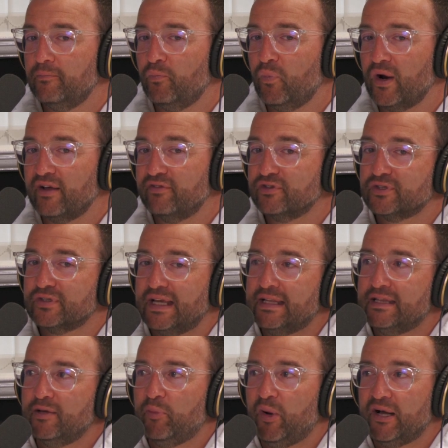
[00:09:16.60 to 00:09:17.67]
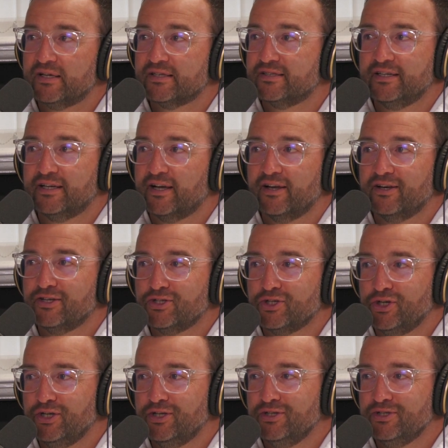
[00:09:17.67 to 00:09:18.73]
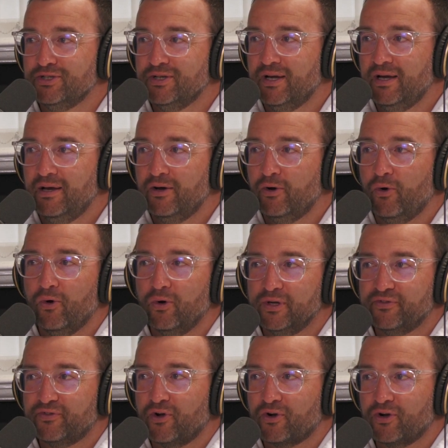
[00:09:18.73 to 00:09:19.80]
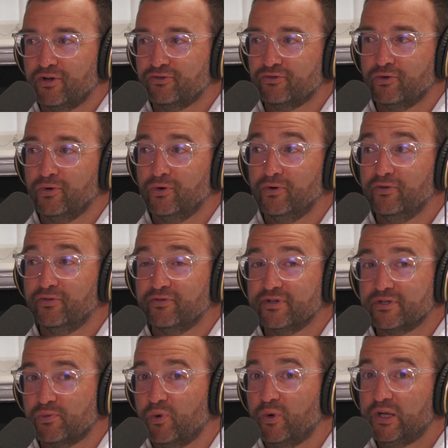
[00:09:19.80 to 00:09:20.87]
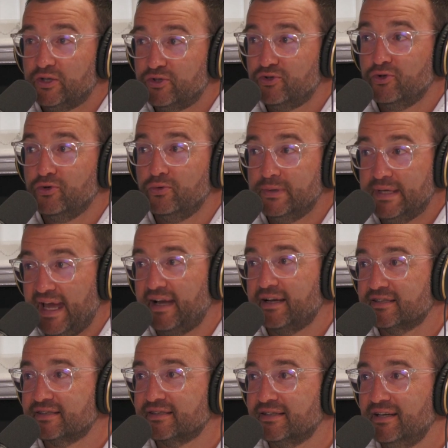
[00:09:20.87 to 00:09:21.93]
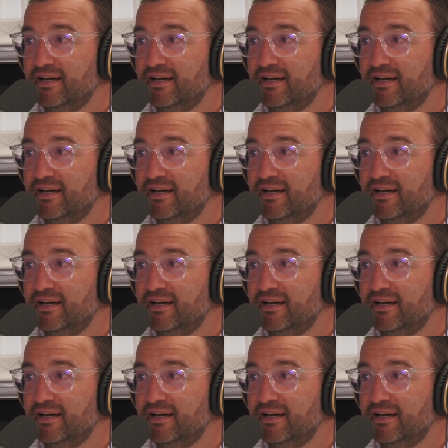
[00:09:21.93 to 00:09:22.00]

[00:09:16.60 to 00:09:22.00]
whatever's in the past you cannot change. All you've got control over is what you do next.